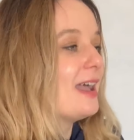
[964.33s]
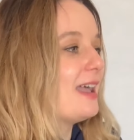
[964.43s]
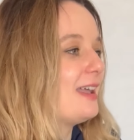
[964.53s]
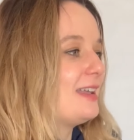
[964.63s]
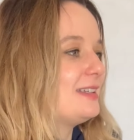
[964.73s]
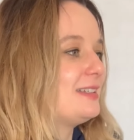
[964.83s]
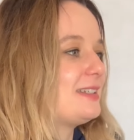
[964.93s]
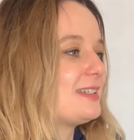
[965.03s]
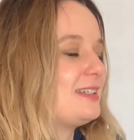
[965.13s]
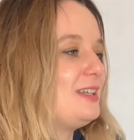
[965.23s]

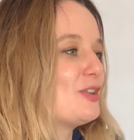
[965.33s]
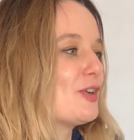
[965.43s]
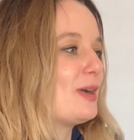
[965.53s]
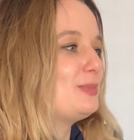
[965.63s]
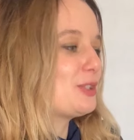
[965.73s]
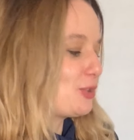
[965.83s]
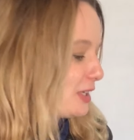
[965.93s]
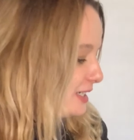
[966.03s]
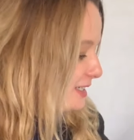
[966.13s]
And, you know, I'm just trying to